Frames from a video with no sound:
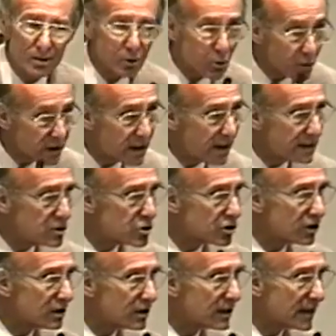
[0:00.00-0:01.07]

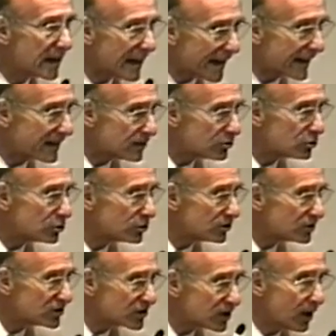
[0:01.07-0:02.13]
Creation and
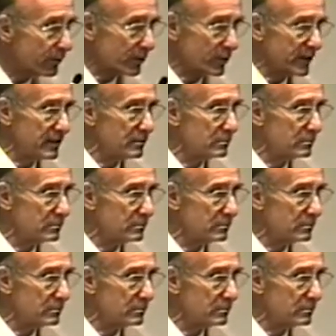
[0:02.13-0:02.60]
Discovery.